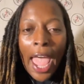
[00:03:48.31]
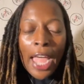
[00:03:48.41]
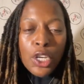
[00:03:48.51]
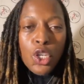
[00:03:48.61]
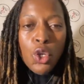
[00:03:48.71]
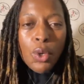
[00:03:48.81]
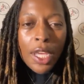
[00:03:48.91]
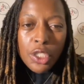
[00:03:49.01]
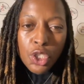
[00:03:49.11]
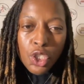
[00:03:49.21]
And you
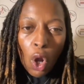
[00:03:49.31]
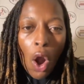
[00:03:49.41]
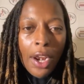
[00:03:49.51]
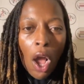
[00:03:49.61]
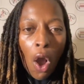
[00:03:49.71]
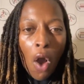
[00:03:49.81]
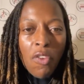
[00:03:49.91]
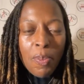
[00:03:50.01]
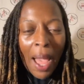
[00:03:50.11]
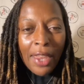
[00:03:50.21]
can start
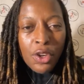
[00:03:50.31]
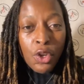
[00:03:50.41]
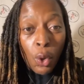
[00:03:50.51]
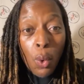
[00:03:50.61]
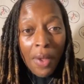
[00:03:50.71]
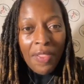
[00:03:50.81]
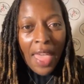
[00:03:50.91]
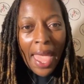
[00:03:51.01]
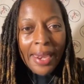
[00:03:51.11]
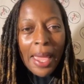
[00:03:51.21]
off by doing
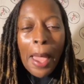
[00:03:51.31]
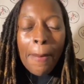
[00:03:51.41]
that,